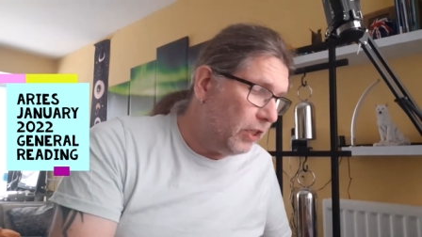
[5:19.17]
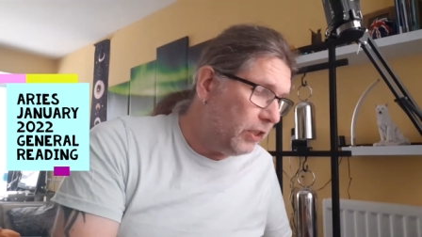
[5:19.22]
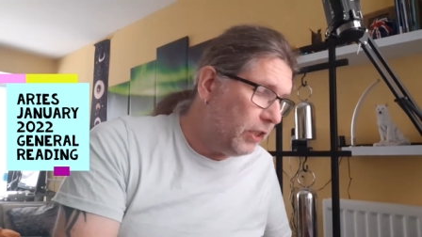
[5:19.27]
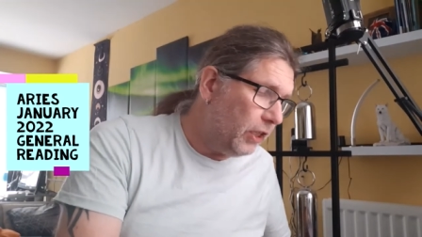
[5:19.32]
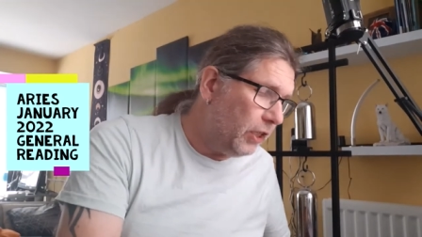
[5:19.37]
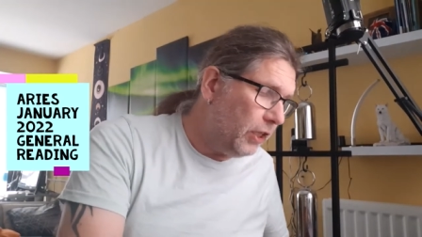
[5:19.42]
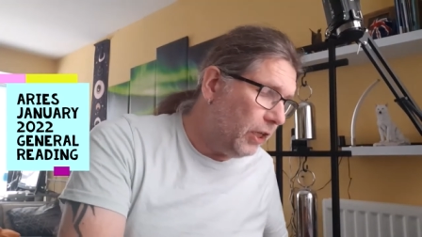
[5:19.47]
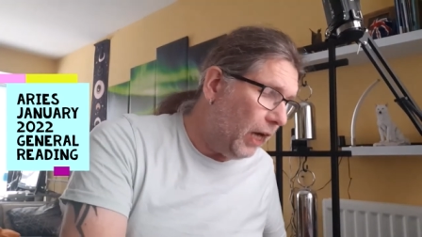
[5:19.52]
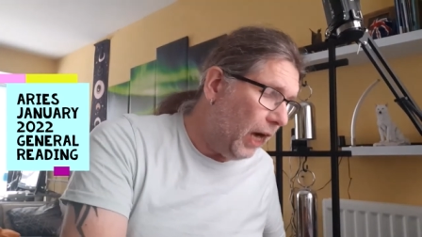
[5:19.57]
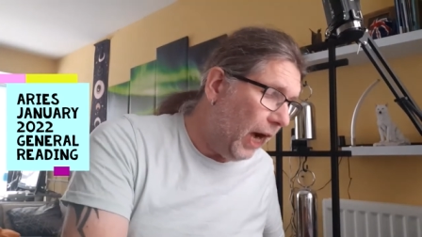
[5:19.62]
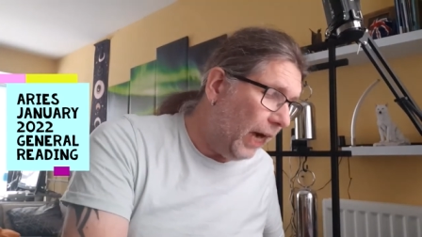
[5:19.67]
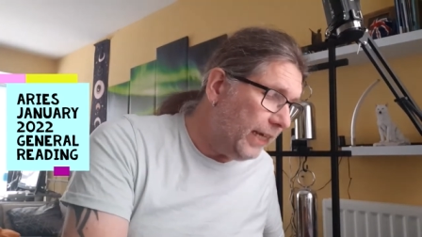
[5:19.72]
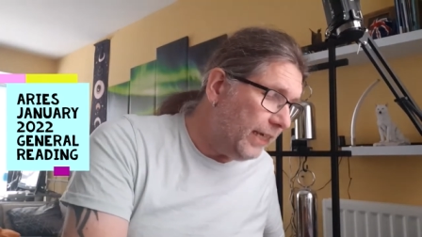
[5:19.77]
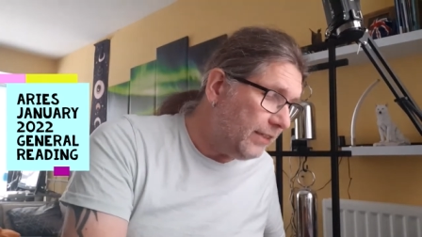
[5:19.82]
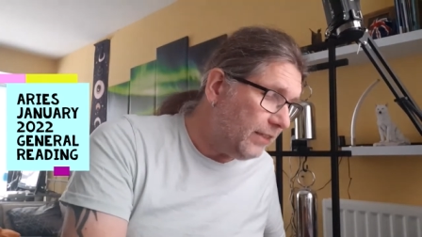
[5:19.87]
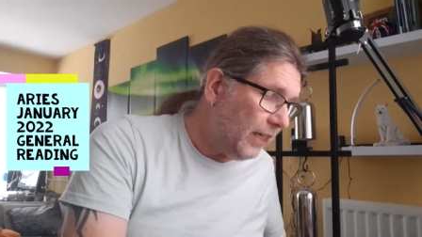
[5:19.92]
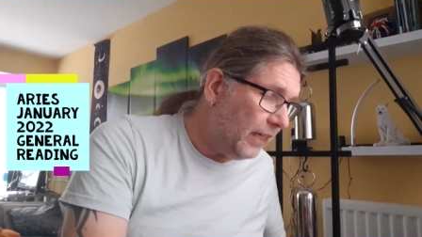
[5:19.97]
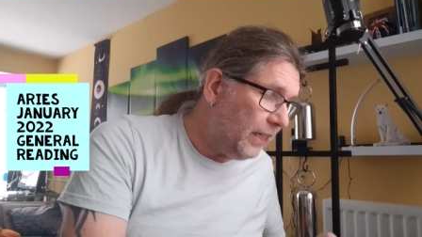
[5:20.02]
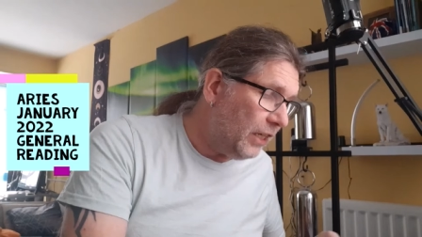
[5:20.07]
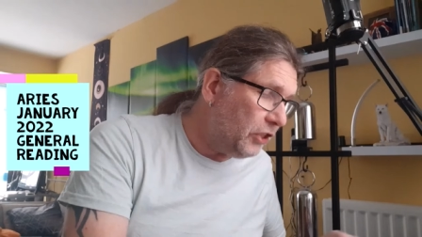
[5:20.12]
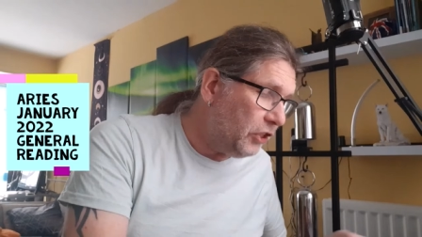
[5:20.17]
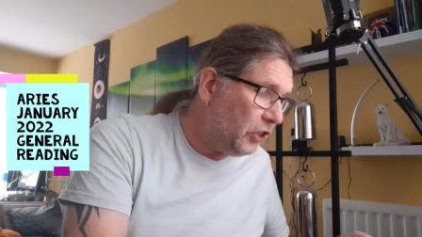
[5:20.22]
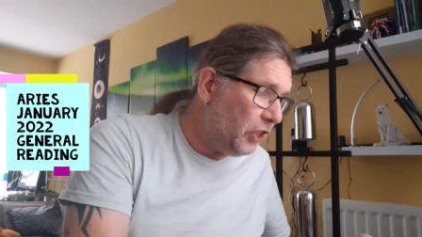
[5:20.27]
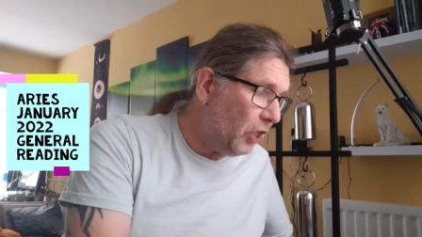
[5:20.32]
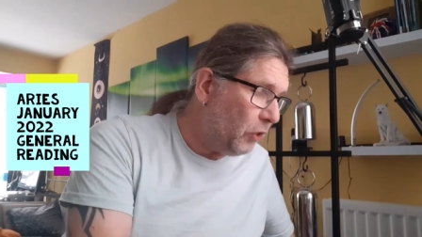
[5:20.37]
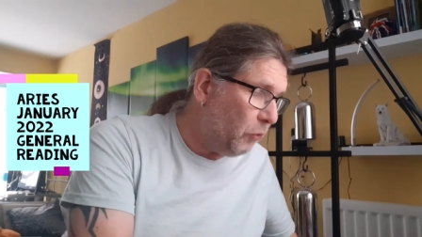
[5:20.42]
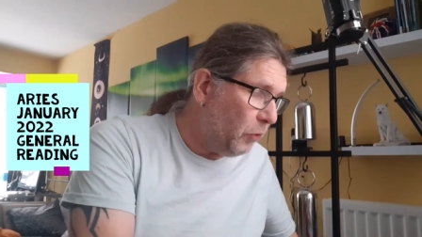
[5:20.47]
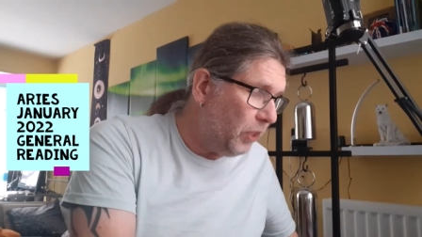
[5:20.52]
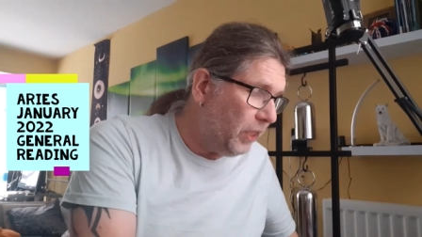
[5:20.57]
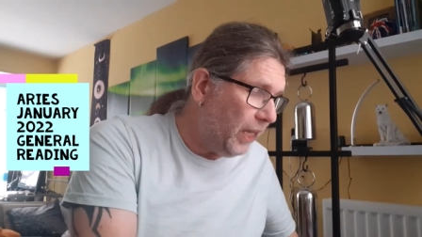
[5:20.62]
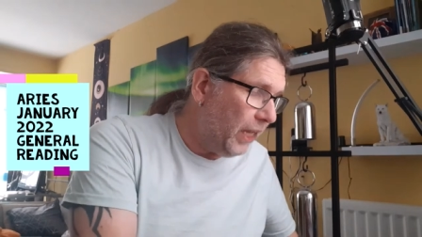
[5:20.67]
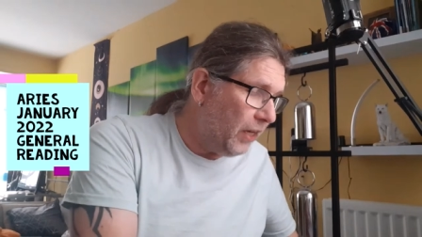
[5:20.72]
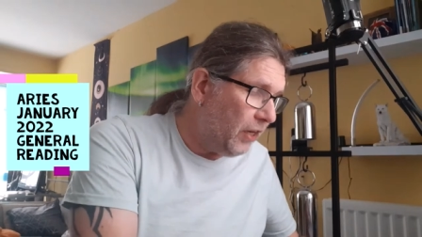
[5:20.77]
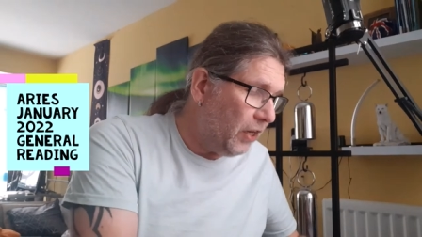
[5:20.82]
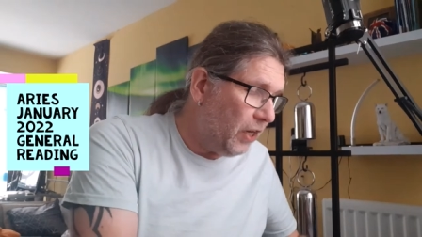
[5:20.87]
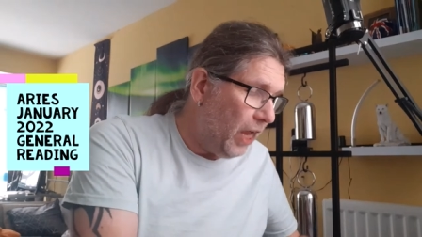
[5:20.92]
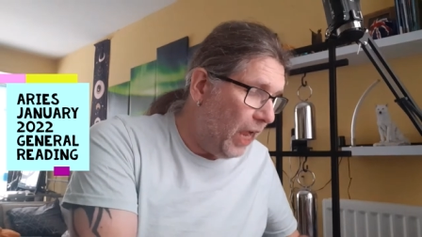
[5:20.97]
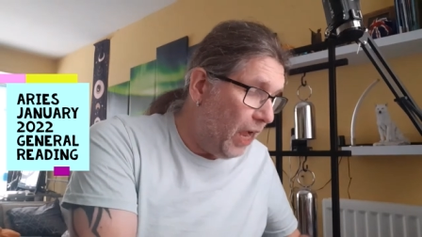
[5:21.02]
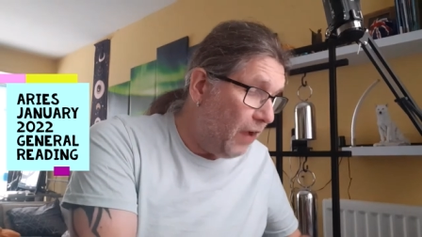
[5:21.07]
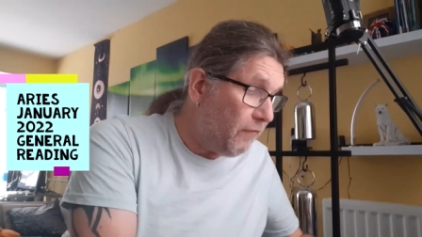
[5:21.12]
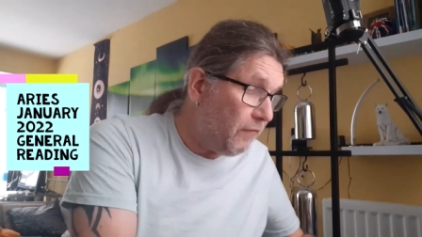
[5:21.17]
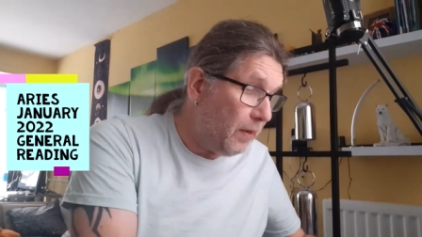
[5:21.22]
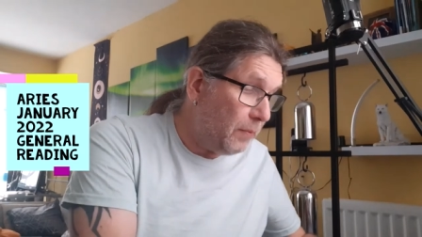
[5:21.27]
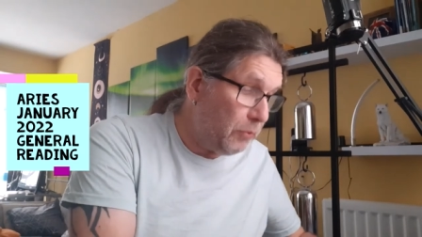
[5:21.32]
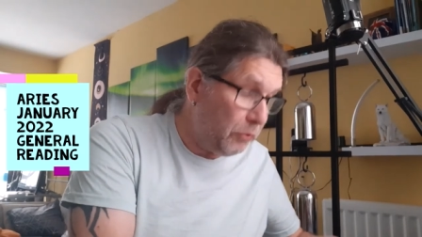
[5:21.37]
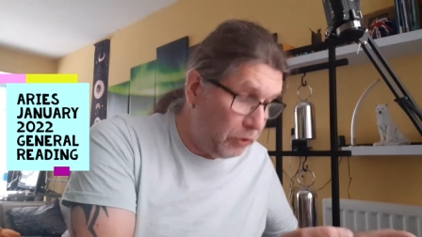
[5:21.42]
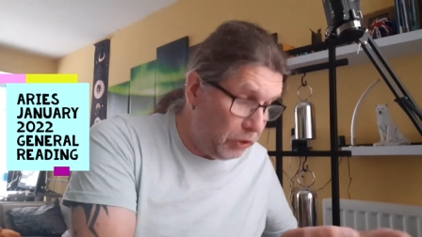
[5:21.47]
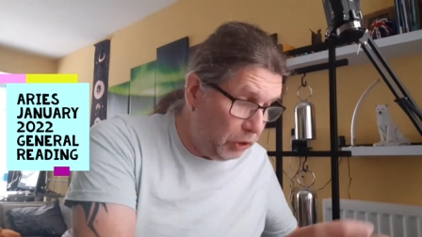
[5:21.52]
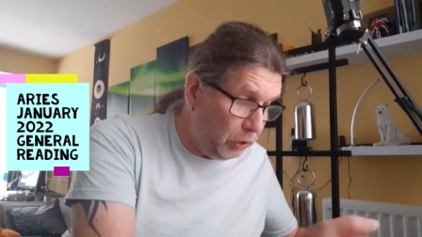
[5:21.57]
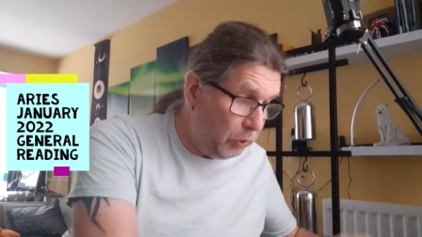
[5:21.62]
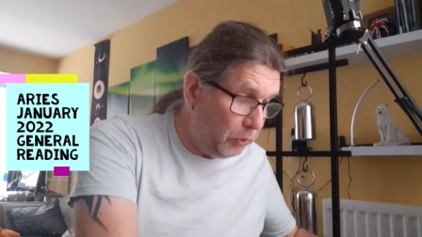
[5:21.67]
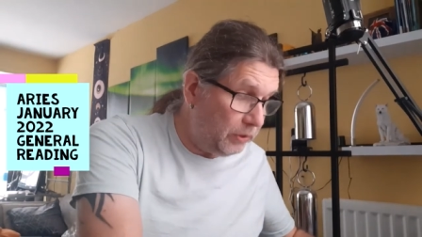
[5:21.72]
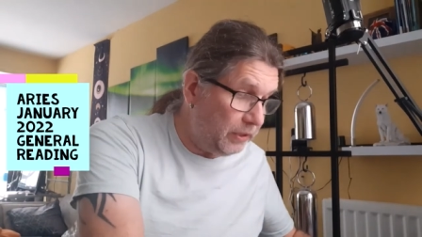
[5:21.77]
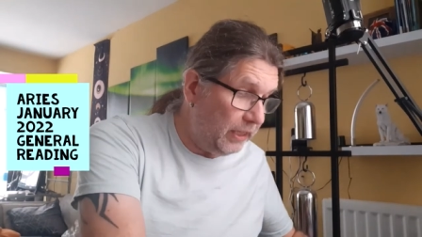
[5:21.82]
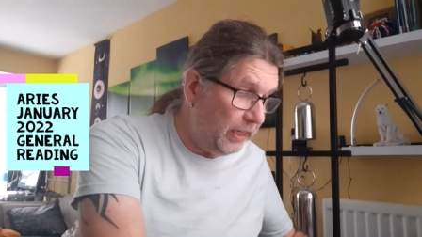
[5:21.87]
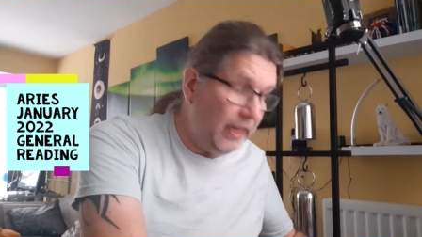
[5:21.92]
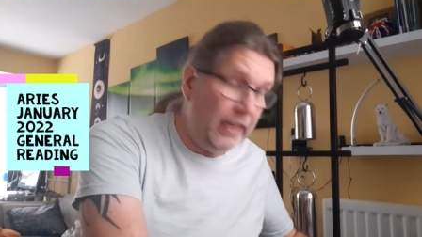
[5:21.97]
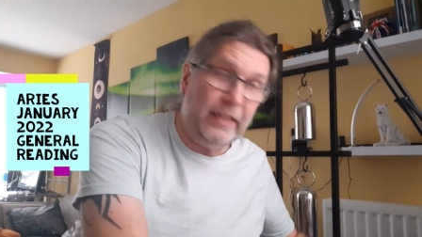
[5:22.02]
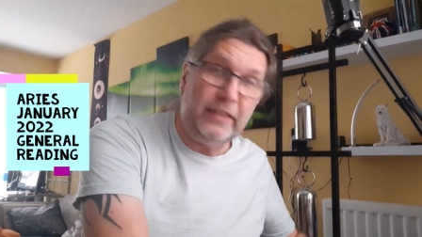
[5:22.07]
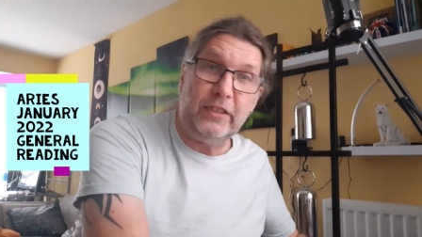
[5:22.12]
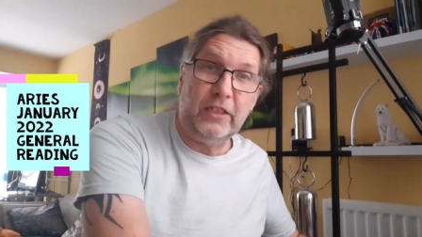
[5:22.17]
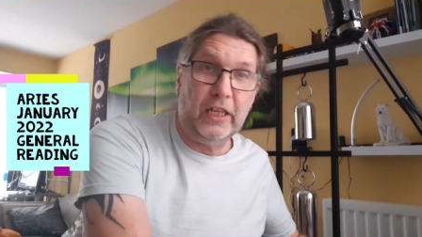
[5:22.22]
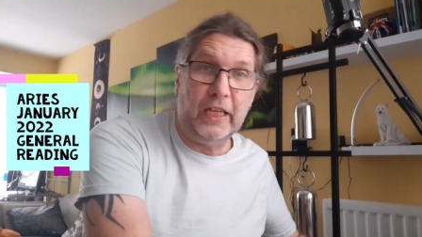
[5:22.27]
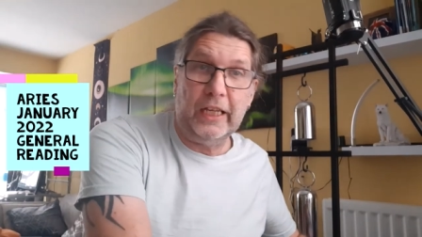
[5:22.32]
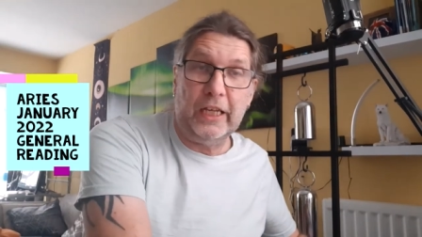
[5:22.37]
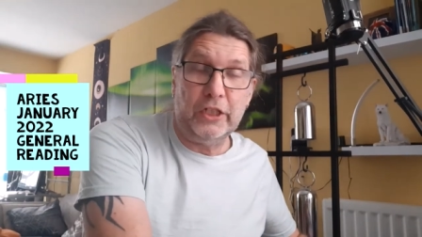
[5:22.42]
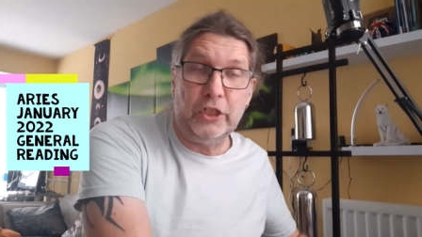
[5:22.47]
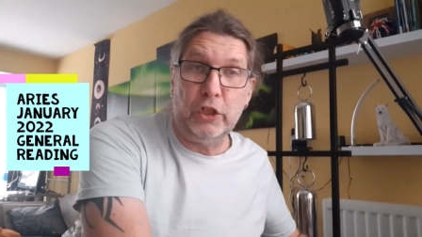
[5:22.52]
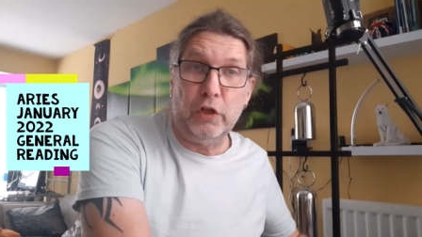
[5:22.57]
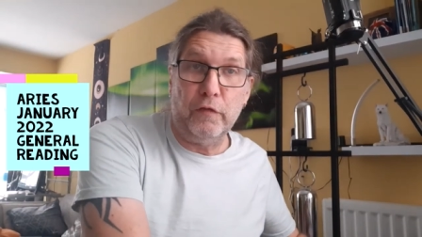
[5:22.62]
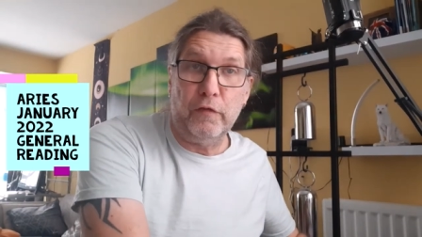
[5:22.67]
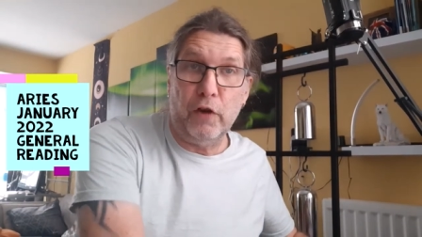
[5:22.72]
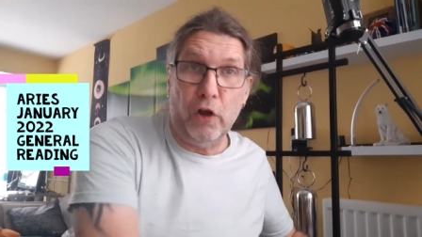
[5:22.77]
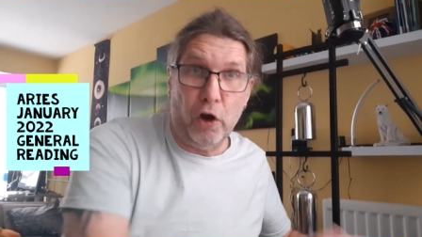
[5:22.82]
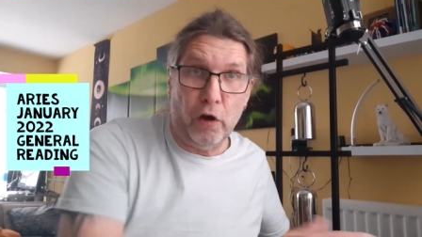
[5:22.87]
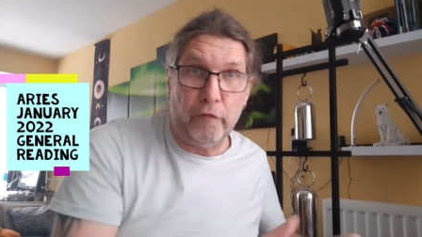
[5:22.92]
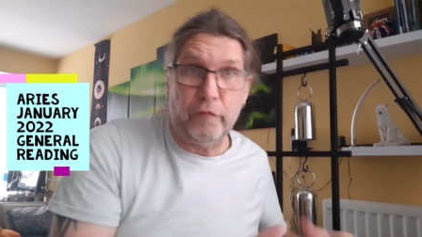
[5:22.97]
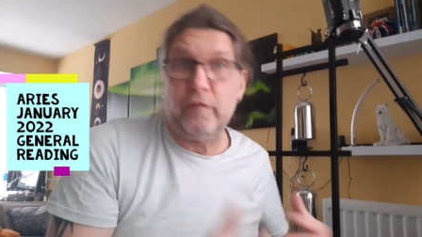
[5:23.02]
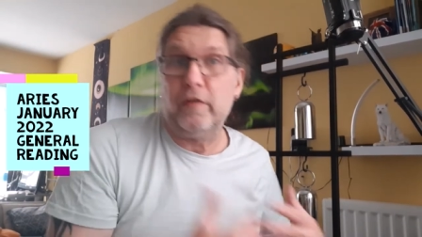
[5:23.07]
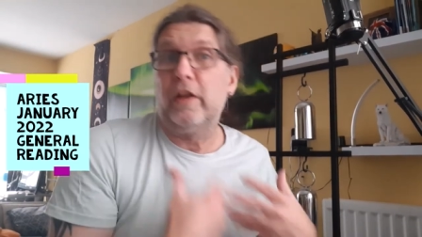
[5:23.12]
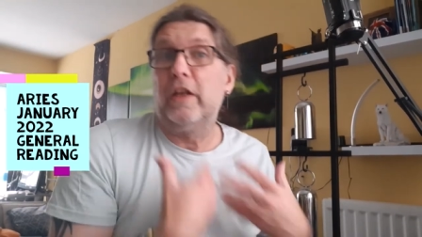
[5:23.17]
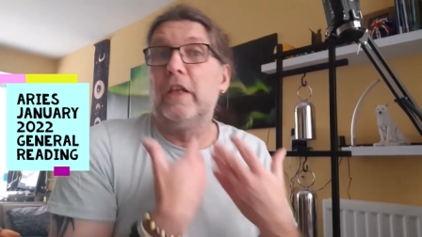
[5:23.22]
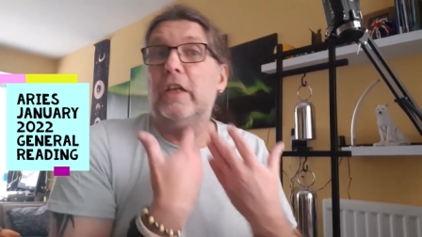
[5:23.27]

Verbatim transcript: the highest energy that we can ever produce is the energy of love.